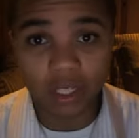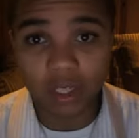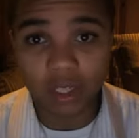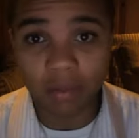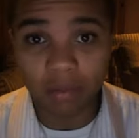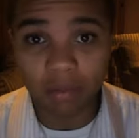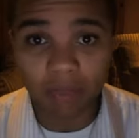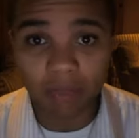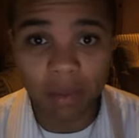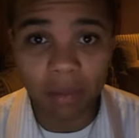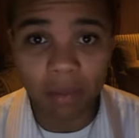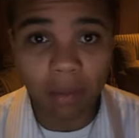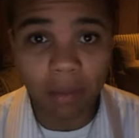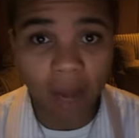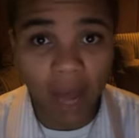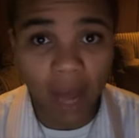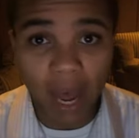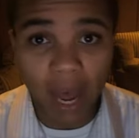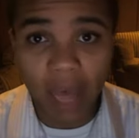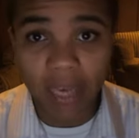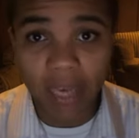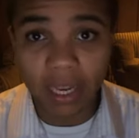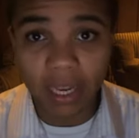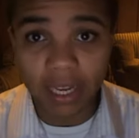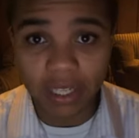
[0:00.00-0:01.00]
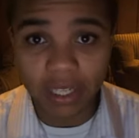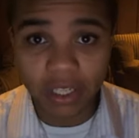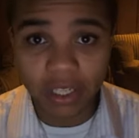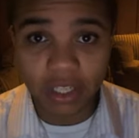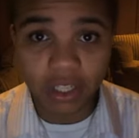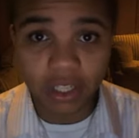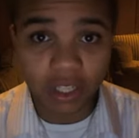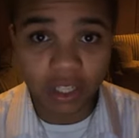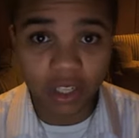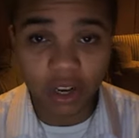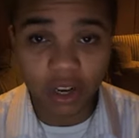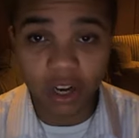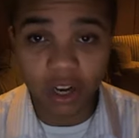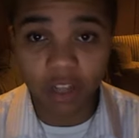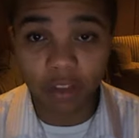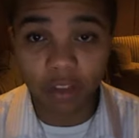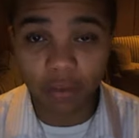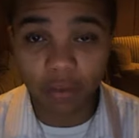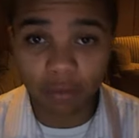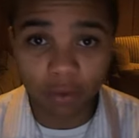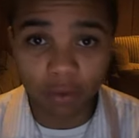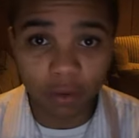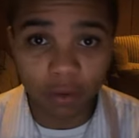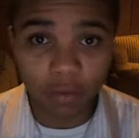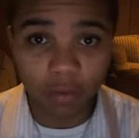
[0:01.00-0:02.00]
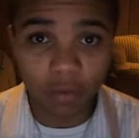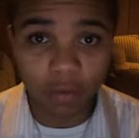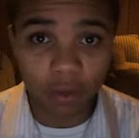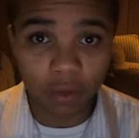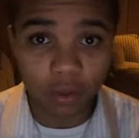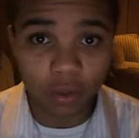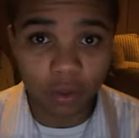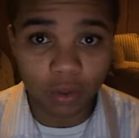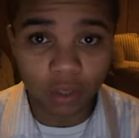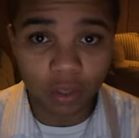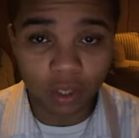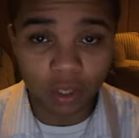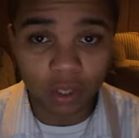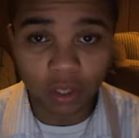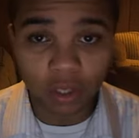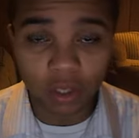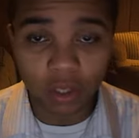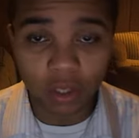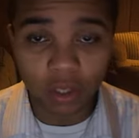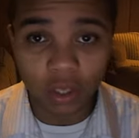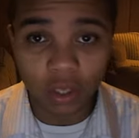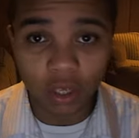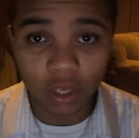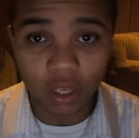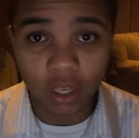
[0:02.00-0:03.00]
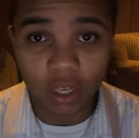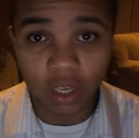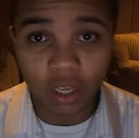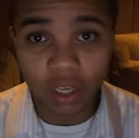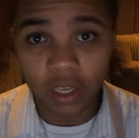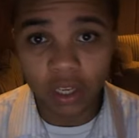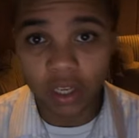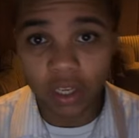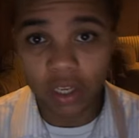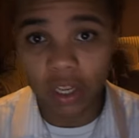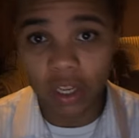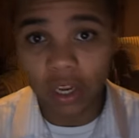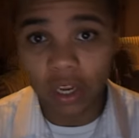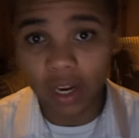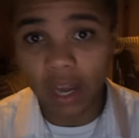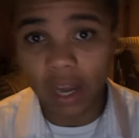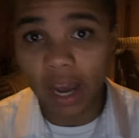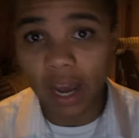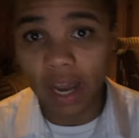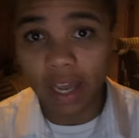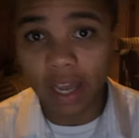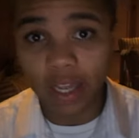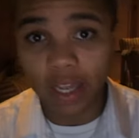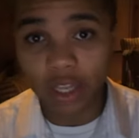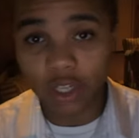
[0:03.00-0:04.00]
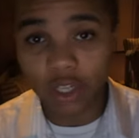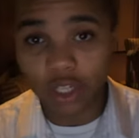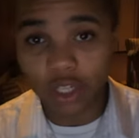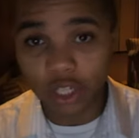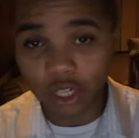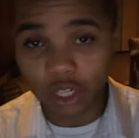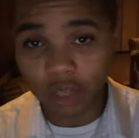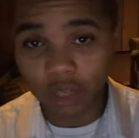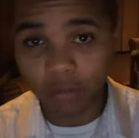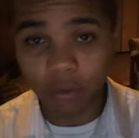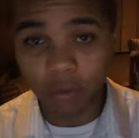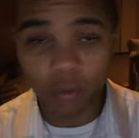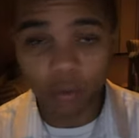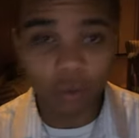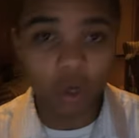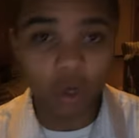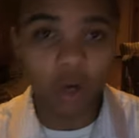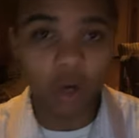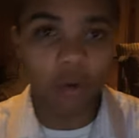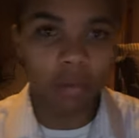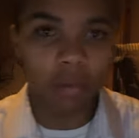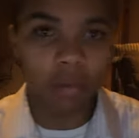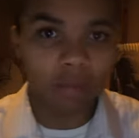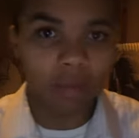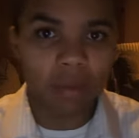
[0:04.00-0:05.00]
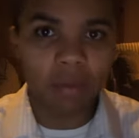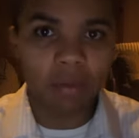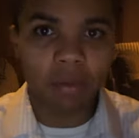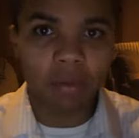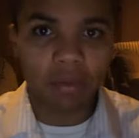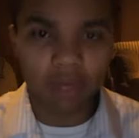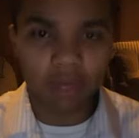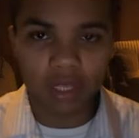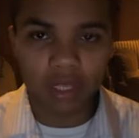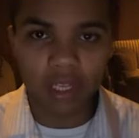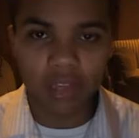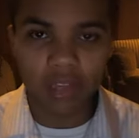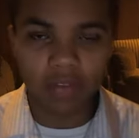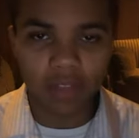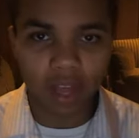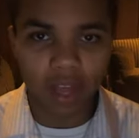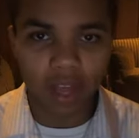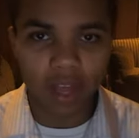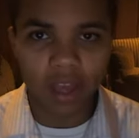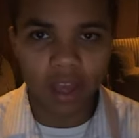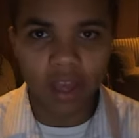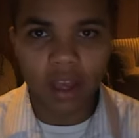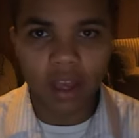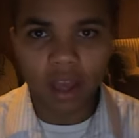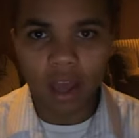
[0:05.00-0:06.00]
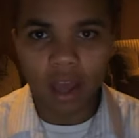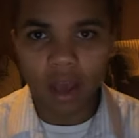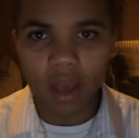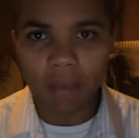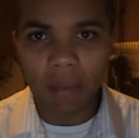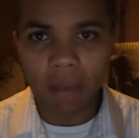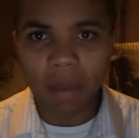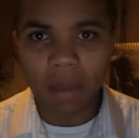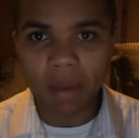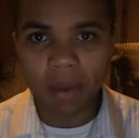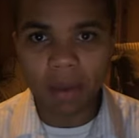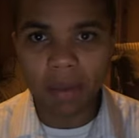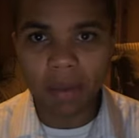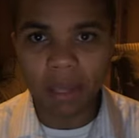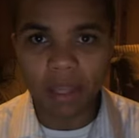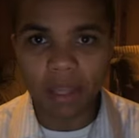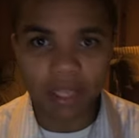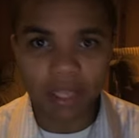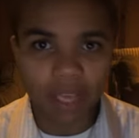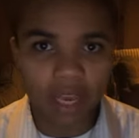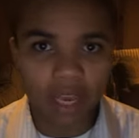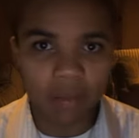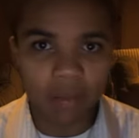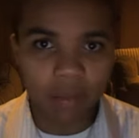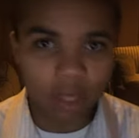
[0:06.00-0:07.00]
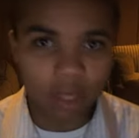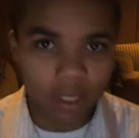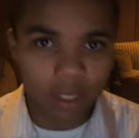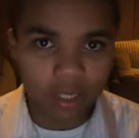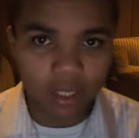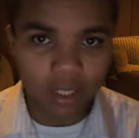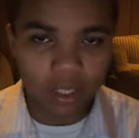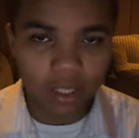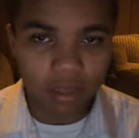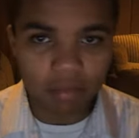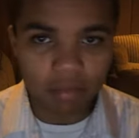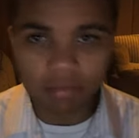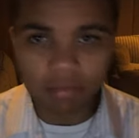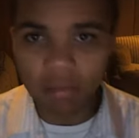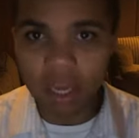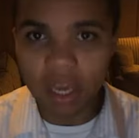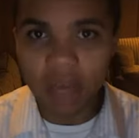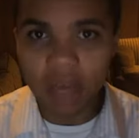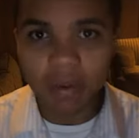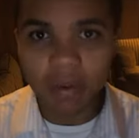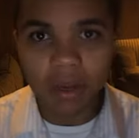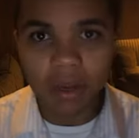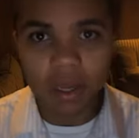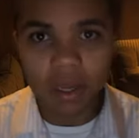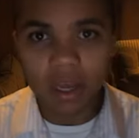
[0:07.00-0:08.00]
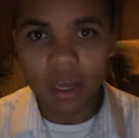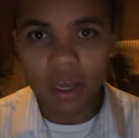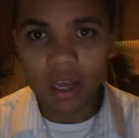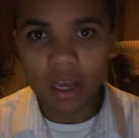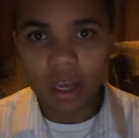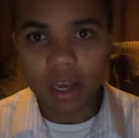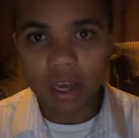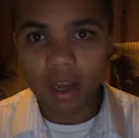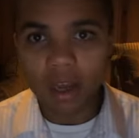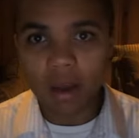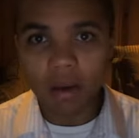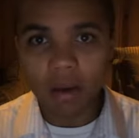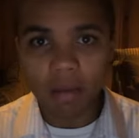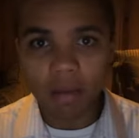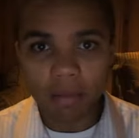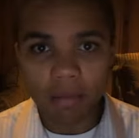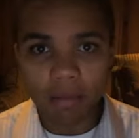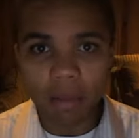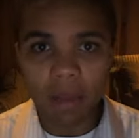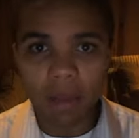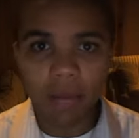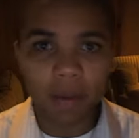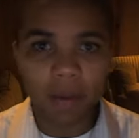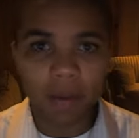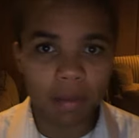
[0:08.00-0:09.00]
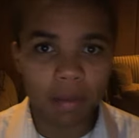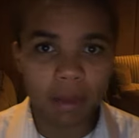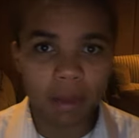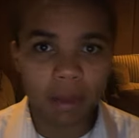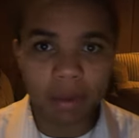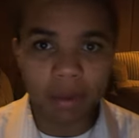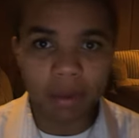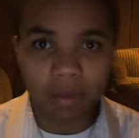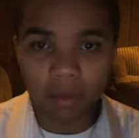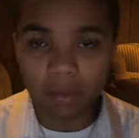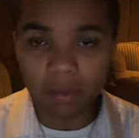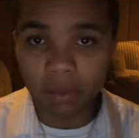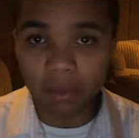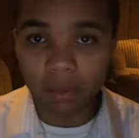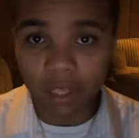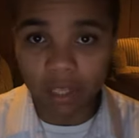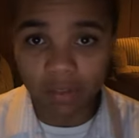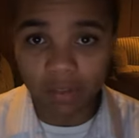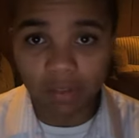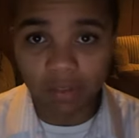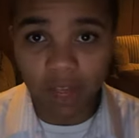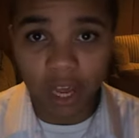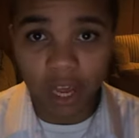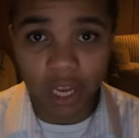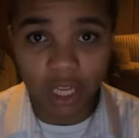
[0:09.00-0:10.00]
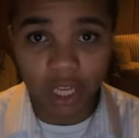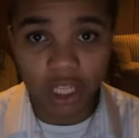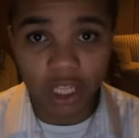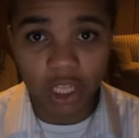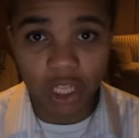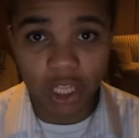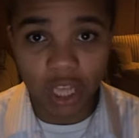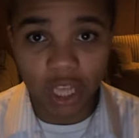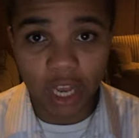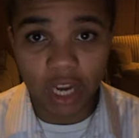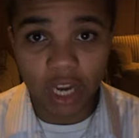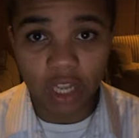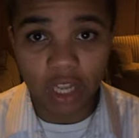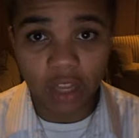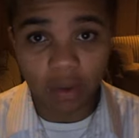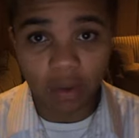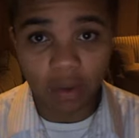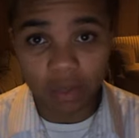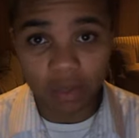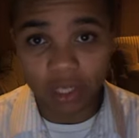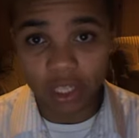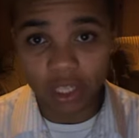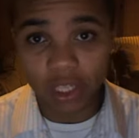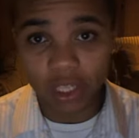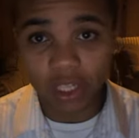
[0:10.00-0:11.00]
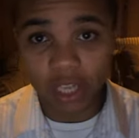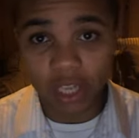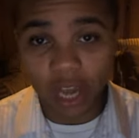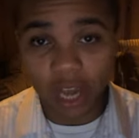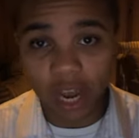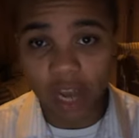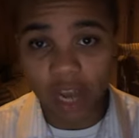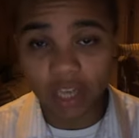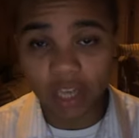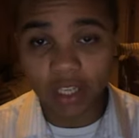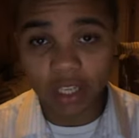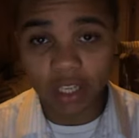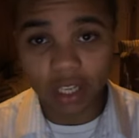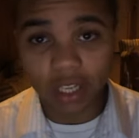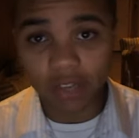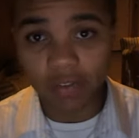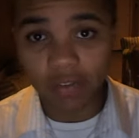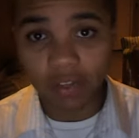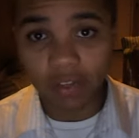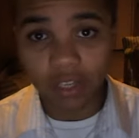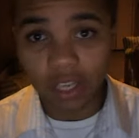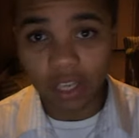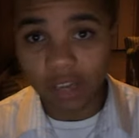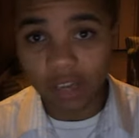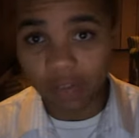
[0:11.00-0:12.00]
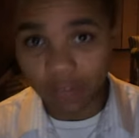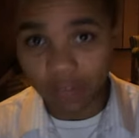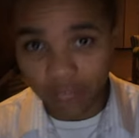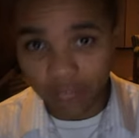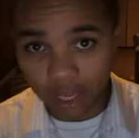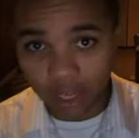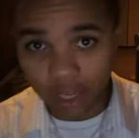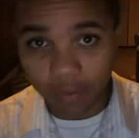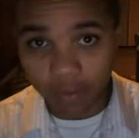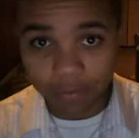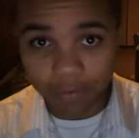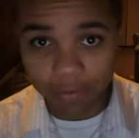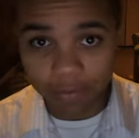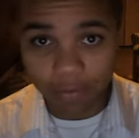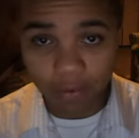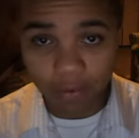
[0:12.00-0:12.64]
my highlights start at the free throws and not in the gym. Well, people believe that. Maybe I made the game easy. Maybe I made people believe that it was a God-given gift,